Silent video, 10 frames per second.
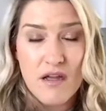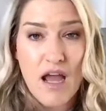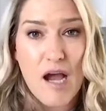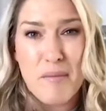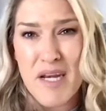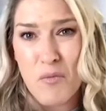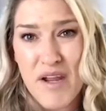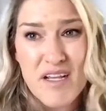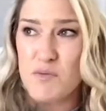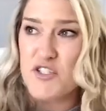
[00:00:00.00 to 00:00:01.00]
how many
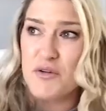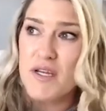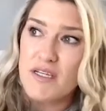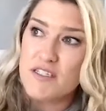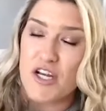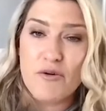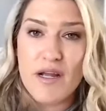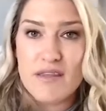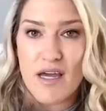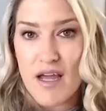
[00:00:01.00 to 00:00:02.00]
weeks would you need to
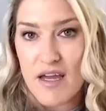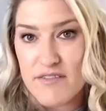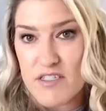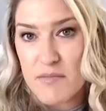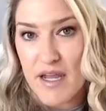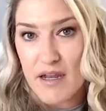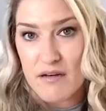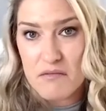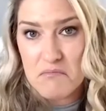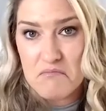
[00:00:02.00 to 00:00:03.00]
generate that kind of demand?
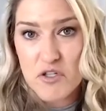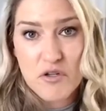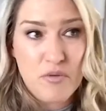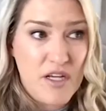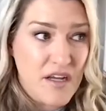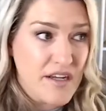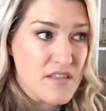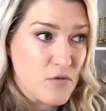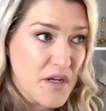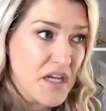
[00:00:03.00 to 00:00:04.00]
Two to three
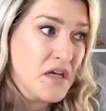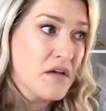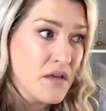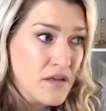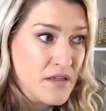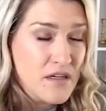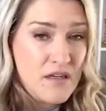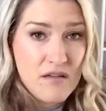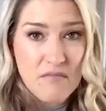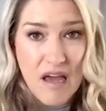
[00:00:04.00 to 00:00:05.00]
clients a week?
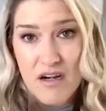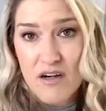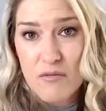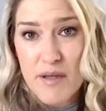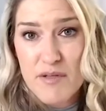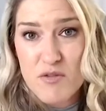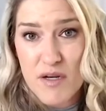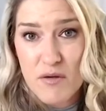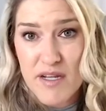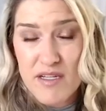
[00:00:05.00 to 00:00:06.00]
I don't know, maybe
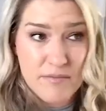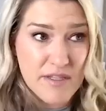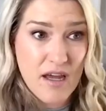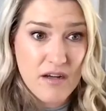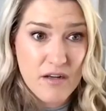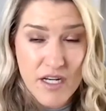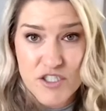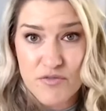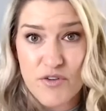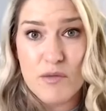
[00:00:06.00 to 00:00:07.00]
20 weeks. I mean, that could get
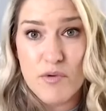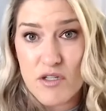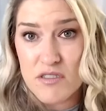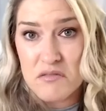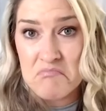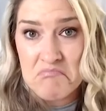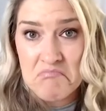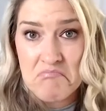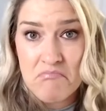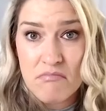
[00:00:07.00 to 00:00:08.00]
you fully booked.
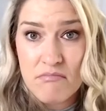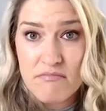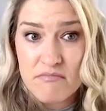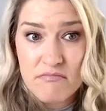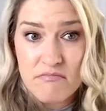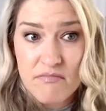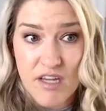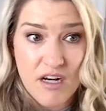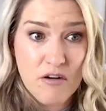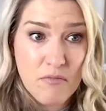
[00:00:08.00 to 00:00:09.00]

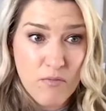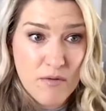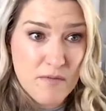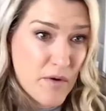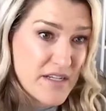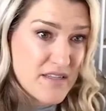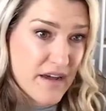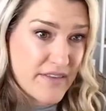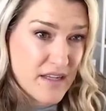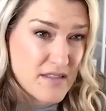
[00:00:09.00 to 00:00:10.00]
You know, what, what is
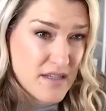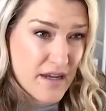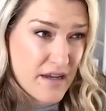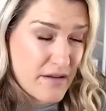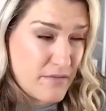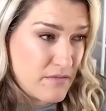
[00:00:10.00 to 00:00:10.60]
that? That's uh,